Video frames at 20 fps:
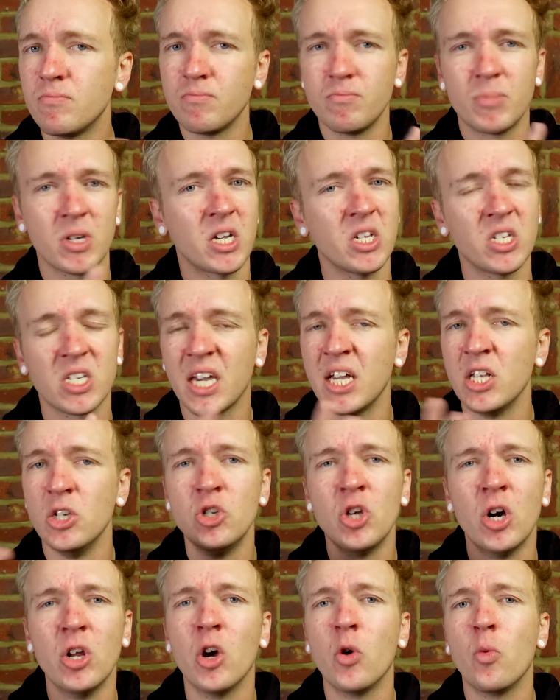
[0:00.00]
Because again, you
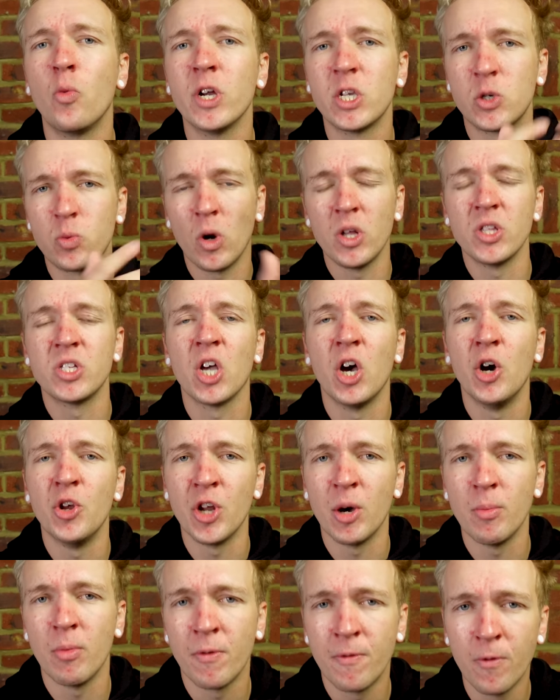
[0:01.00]
don't know which one
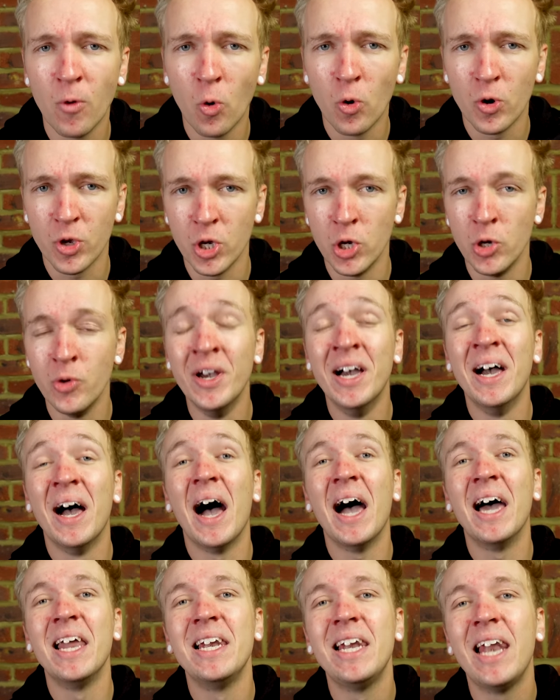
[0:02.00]
turned up before you
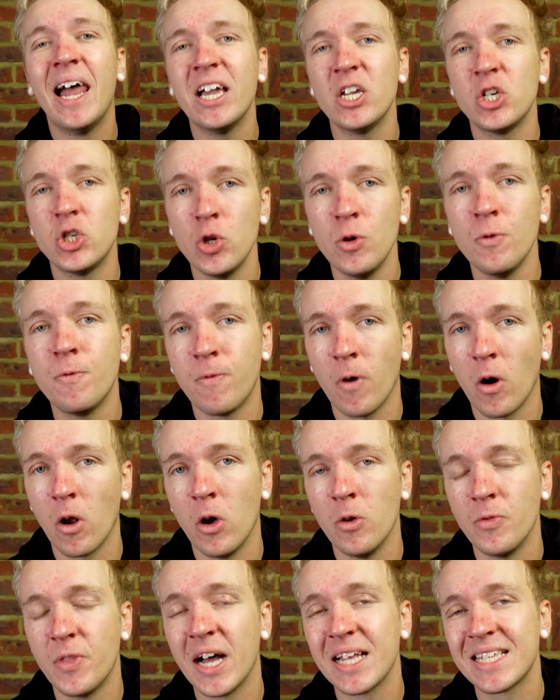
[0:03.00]
unless you
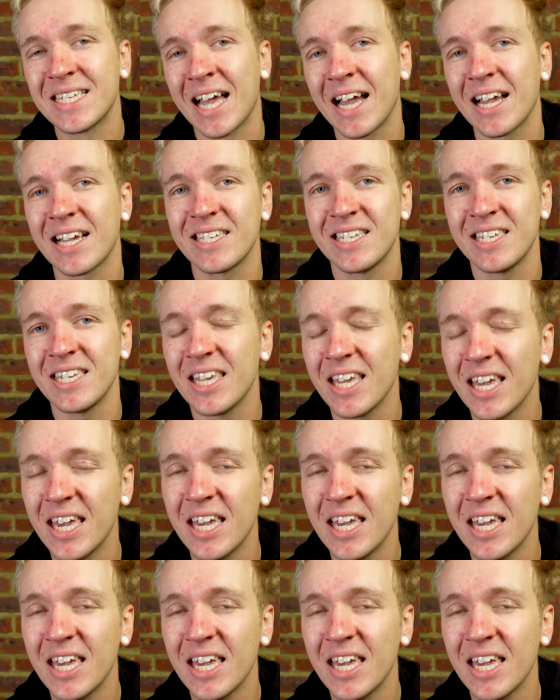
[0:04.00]
followed that taxi